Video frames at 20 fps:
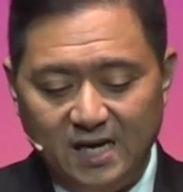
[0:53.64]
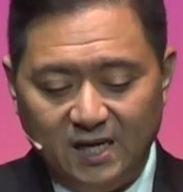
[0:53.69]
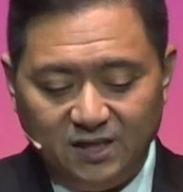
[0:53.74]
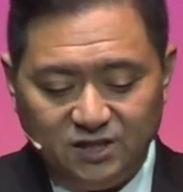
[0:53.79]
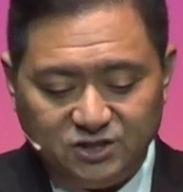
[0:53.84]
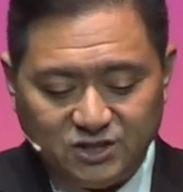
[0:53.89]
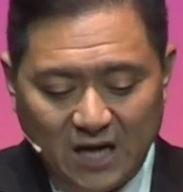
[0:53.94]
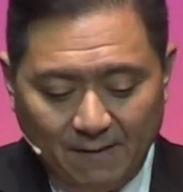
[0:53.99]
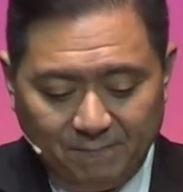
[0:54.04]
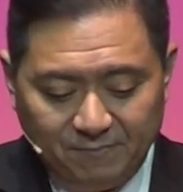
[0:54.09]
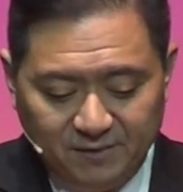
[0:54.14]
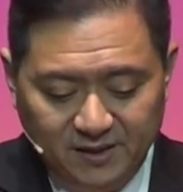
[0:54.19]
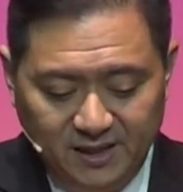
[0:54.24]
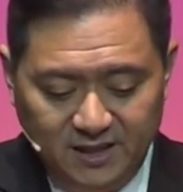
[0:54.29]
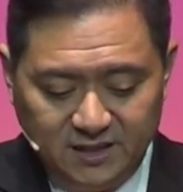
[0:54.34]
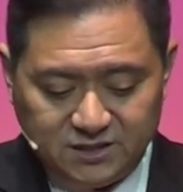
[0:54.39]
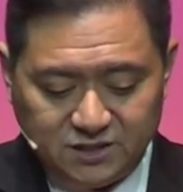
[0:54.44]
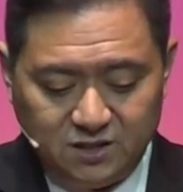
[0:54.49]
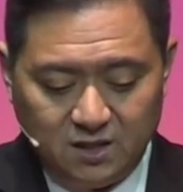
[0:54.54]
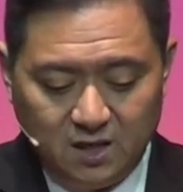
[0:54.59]
The
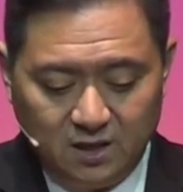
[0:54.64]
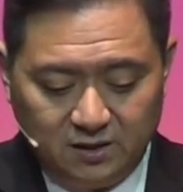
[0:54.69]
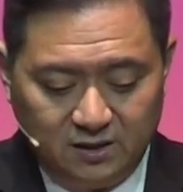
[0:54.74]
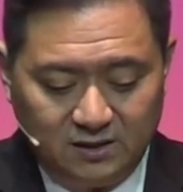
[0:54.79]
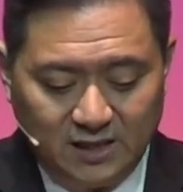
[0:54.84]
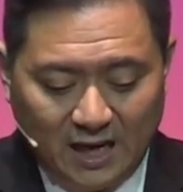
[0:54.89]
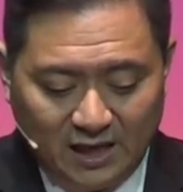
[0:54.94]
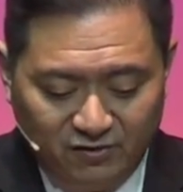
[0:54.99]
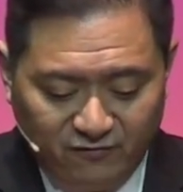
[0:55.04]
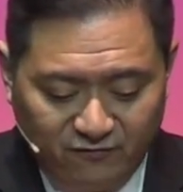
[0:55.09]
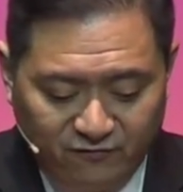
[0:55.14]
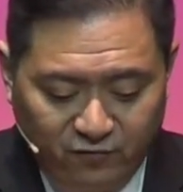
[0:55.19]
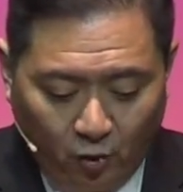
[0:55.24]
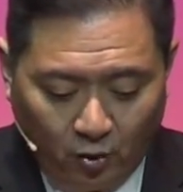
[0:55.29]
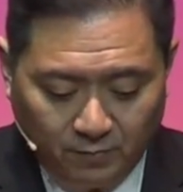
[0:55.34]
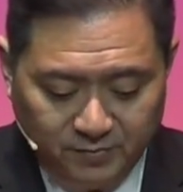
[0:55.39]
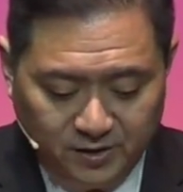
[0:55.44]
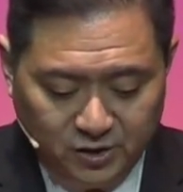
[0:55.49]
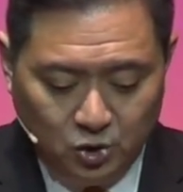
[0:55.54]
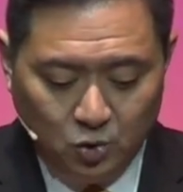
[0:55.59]
Japanese did not
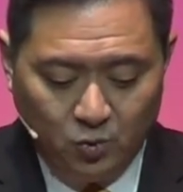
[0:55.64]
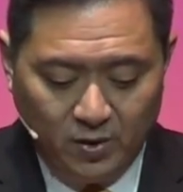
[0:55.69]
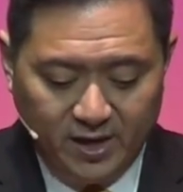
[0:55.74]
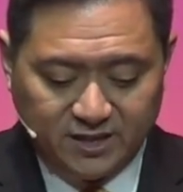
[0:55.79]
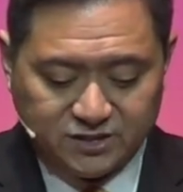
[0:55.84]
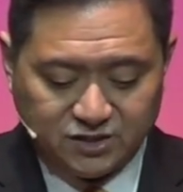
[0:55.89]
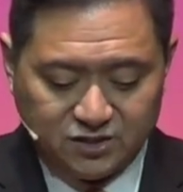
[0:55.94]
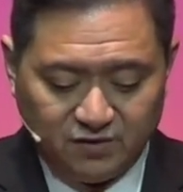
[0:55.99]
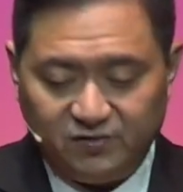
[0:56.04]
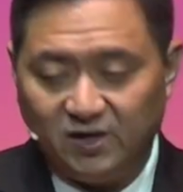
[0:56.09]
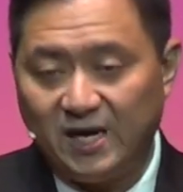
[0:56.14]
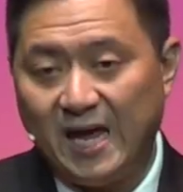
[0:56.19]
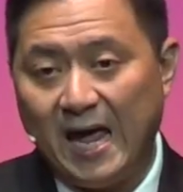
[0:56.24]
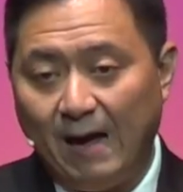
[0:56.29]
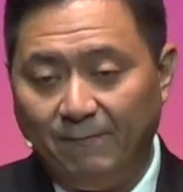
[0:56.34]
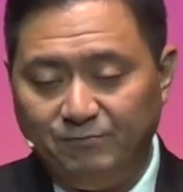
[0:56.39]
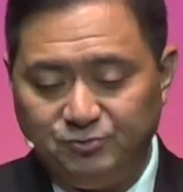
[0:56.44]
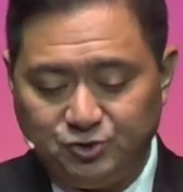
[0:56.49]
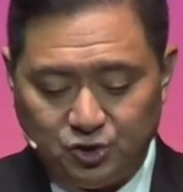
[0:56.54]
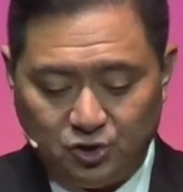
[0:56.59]
inform the U.S. of the
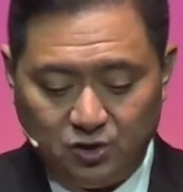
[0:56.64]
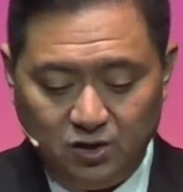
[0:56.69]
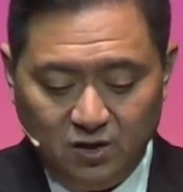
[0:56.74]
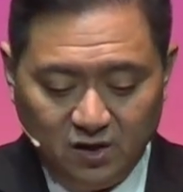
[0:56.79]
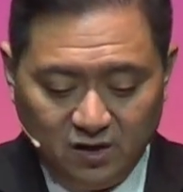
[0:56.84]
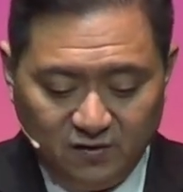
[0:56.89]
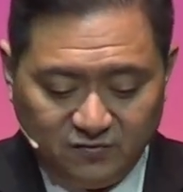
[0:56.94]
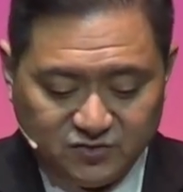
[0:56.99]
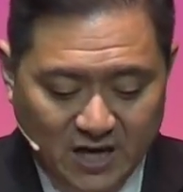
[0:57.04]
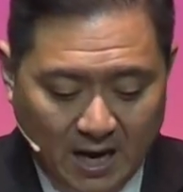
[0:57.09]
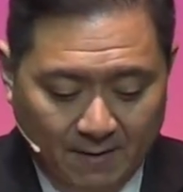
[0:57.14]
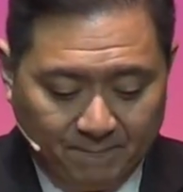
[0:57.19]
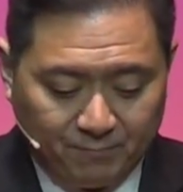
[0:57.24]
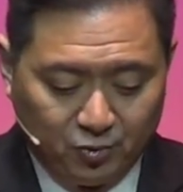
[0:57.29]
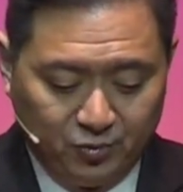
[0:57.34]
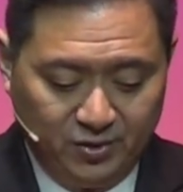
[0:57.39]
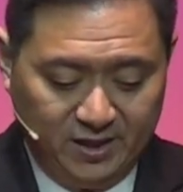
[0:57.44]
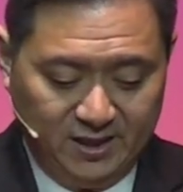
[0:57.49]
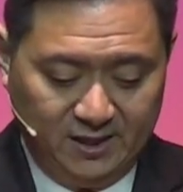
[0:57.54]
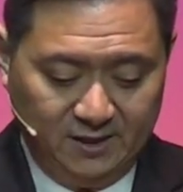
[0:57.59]
capture of
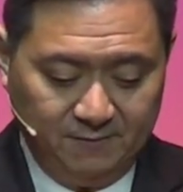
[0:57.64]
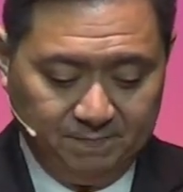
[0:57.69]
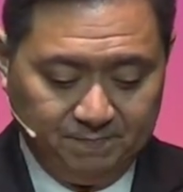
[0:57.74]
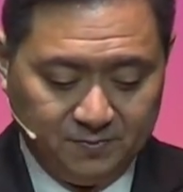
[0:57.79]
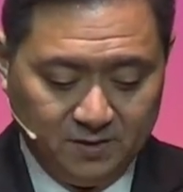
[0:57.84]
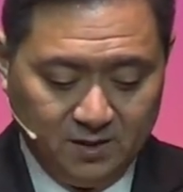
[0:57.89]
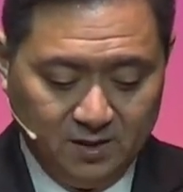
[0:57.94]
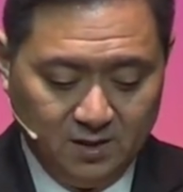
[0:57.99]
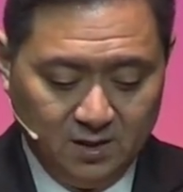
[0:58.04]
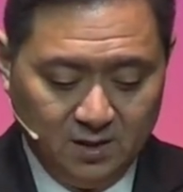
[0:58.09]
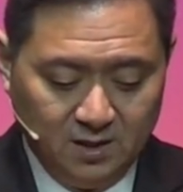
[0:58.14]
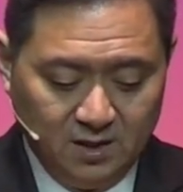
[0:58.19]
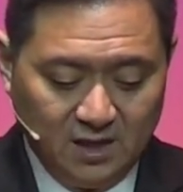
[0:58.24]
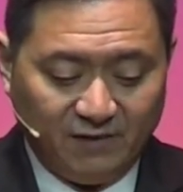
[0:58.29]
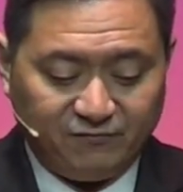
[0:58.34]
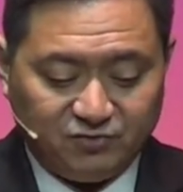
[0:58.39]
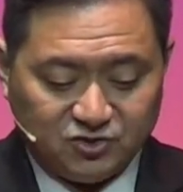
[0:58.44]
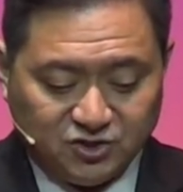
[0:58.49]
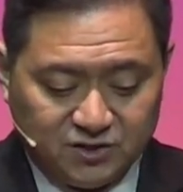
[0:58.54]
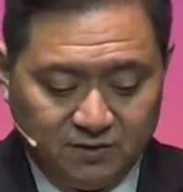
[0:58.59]
Zamperini, and
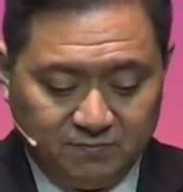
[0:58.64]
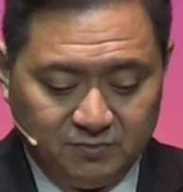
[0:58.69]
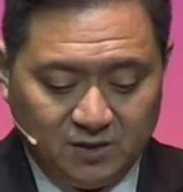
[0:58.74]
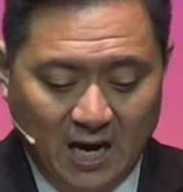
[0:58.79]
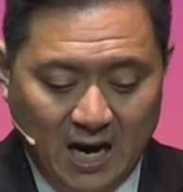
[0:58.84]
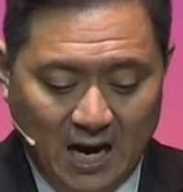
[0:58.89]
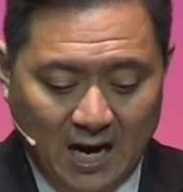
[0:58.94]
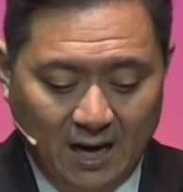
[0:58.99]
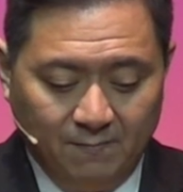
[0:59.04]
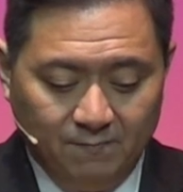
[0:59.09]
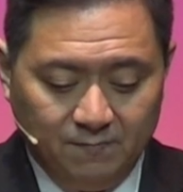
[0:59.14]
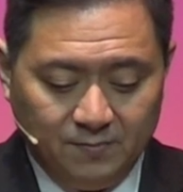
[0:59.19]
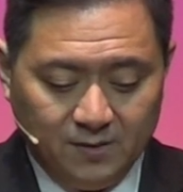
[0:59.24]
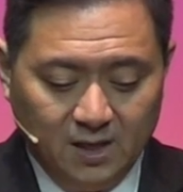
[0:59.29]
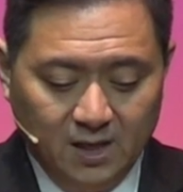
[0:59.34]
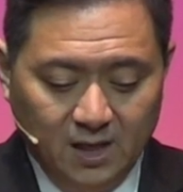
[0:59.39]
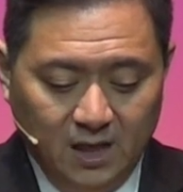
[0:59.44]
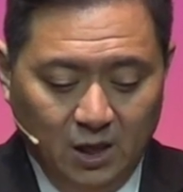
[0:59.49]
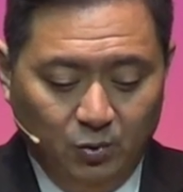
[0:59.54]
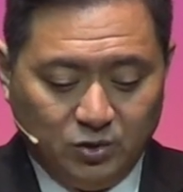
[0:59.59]
after some time,
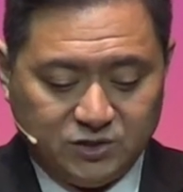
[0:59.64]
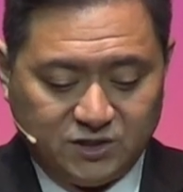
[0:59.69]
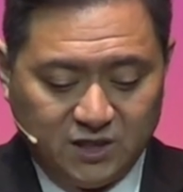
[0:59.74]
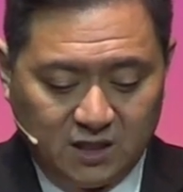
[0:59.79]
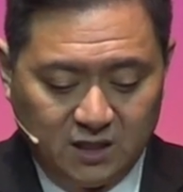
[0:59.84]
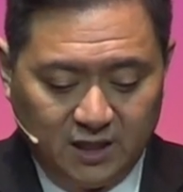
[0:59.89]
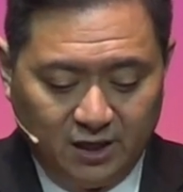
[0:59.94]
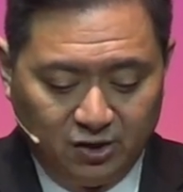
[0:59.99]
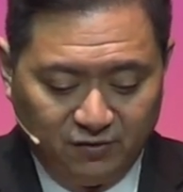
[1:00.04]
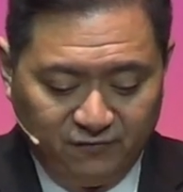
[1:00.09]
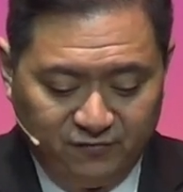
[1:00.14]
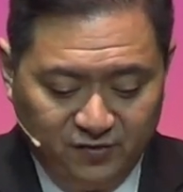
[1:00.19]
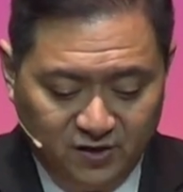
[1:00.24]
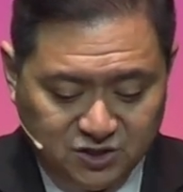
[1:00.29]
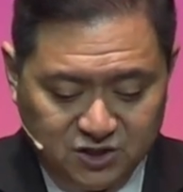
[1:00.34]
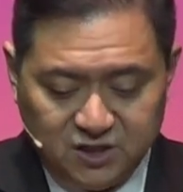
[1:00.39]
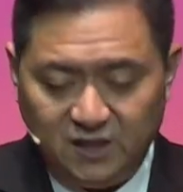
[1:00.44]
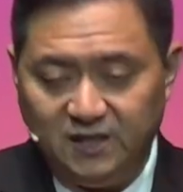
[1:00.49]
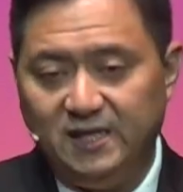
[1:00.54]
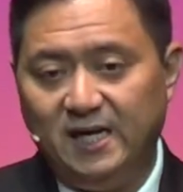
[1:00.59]
he was declared
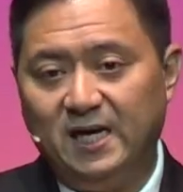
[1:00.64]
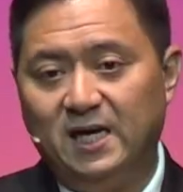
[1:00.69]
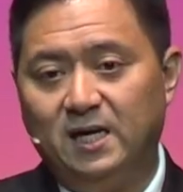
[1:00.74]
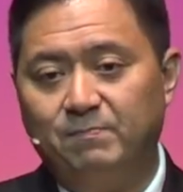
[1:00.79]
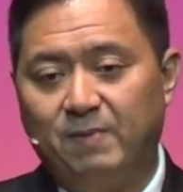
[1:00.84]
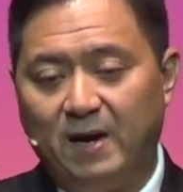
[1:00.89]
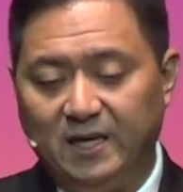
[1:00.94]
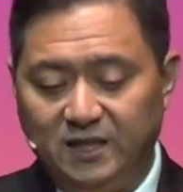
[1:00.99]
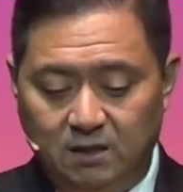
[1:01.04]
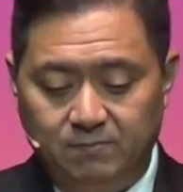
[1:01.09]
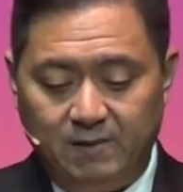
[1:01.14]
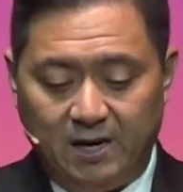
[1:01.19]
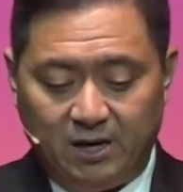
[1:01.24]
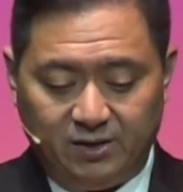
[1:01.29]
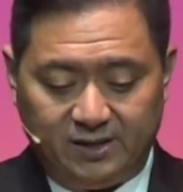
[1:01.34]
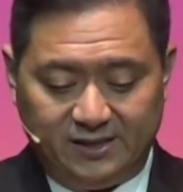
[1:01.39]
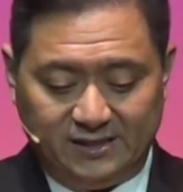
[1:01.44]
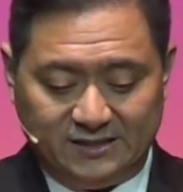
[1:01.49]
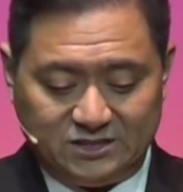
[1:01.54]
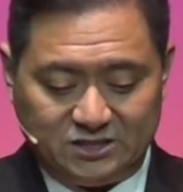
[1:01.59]
officially dead by the
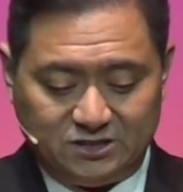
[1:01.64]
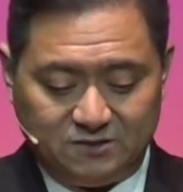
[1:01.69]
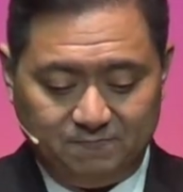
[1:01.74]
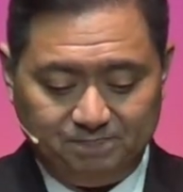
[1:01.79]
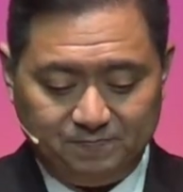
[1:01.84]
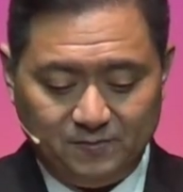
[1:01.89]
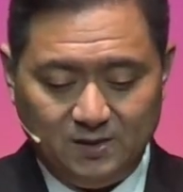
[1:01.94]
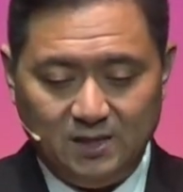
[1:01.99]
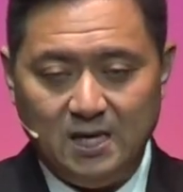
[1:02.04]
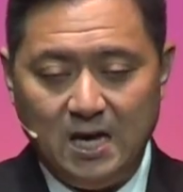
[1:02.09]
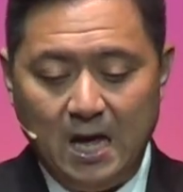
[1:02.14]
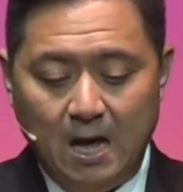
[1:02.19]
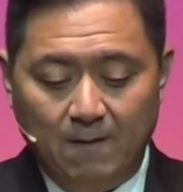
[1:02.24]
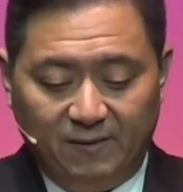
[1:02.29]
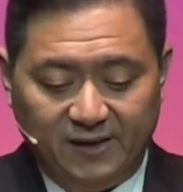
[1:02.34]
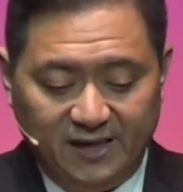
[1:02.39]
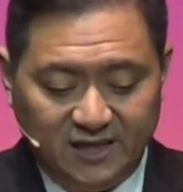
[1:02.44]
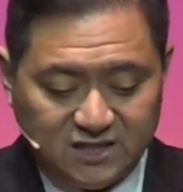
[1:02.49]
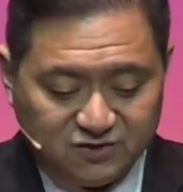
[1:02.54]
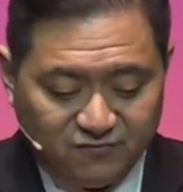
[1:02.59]
Americans.
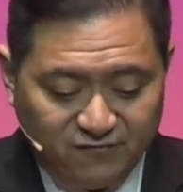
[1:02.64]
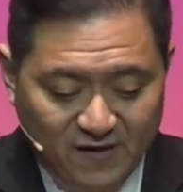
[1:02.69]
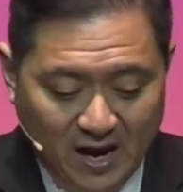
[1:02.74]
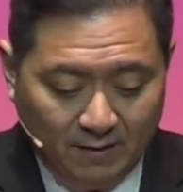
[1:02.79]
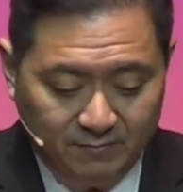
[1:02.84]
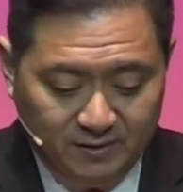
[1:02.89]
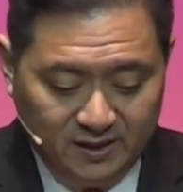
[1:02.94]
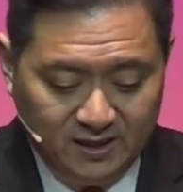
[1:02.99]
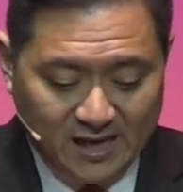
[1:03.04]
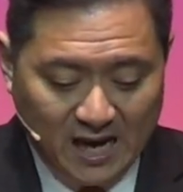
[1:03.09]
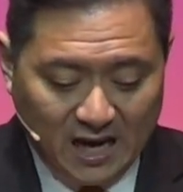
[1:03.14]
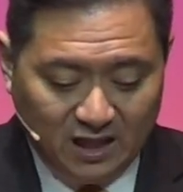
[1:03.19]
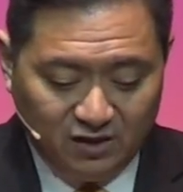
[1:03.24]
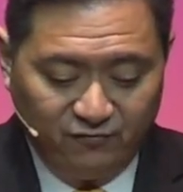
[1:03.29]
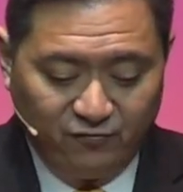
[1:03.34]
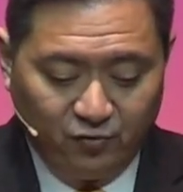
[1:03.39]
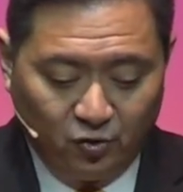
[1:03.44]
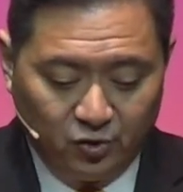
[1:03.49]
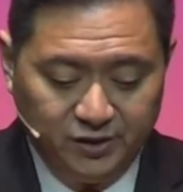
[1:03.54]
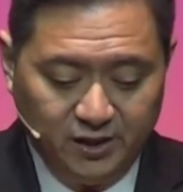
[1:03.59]
But his family in
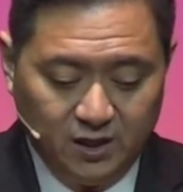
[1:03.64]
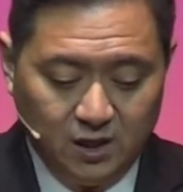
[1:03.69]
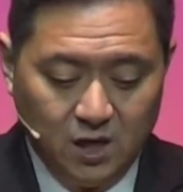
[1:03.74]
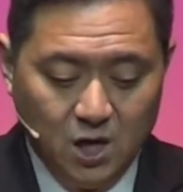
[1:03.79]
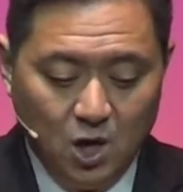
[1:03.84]
California